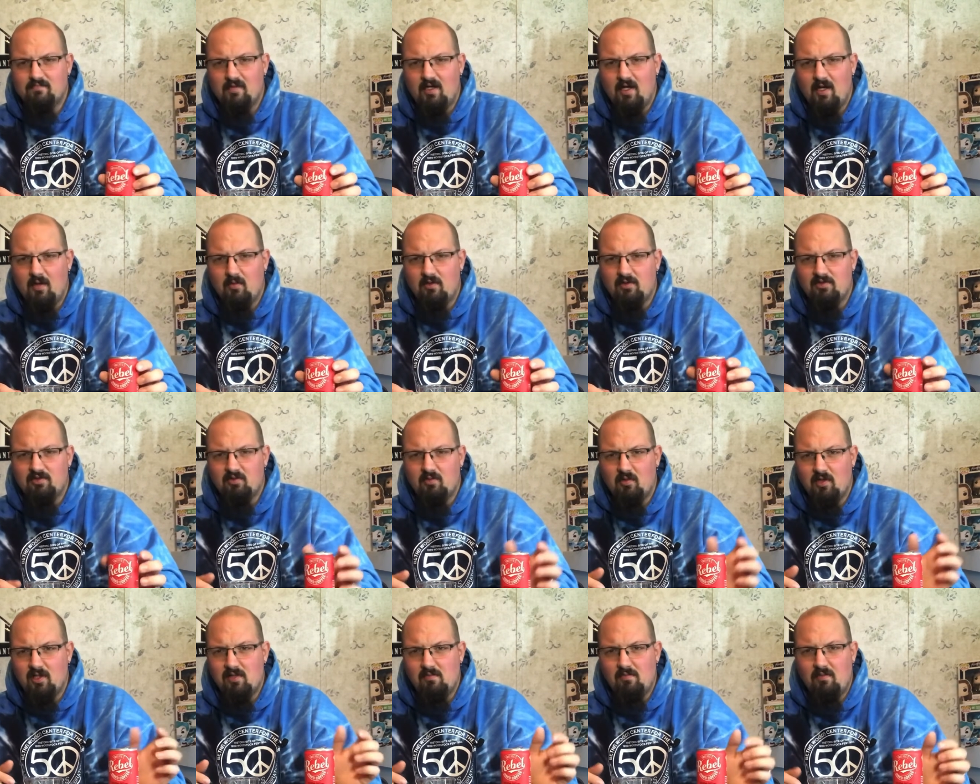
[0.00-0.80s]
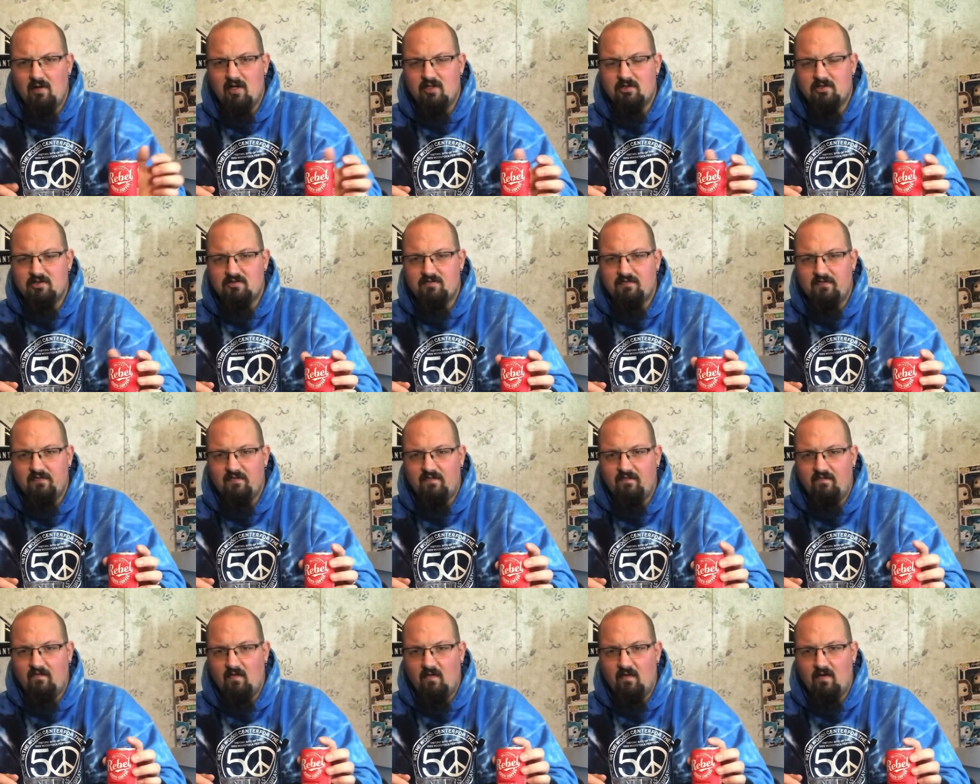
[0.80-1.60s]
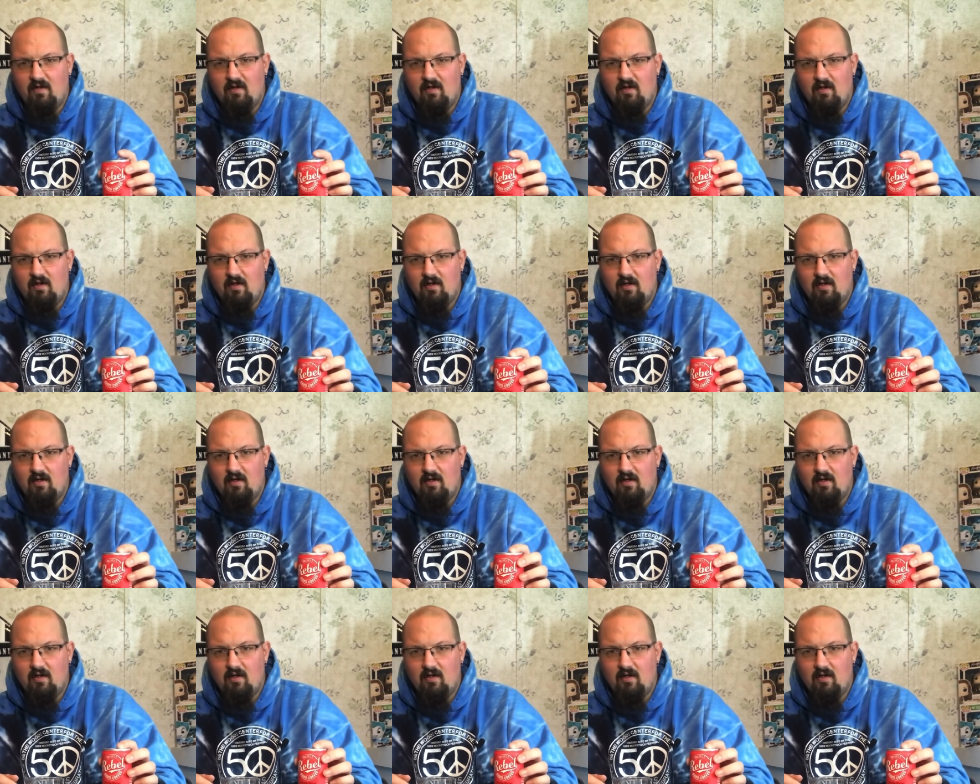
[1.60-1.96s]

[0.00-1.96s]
It was $20 for